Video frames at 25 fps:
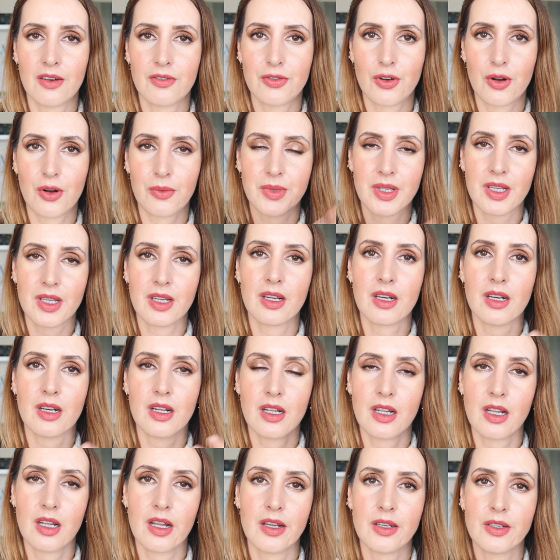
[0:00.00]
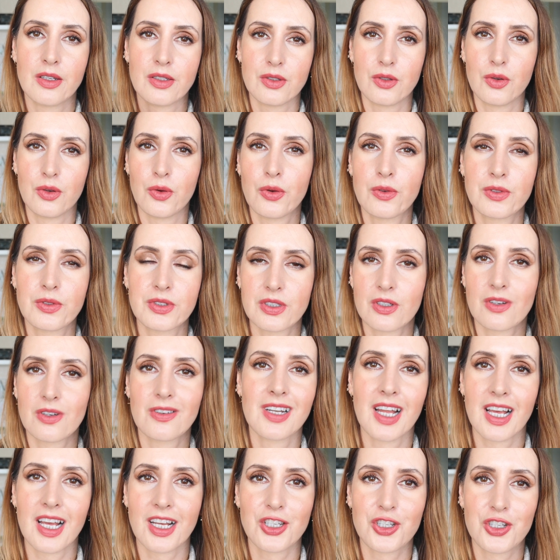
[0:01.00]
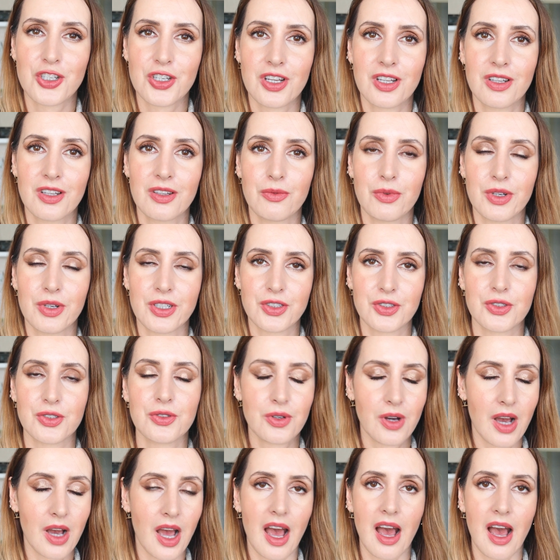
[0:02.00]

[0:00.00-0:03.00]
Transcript: from the Le Luxe collection. We do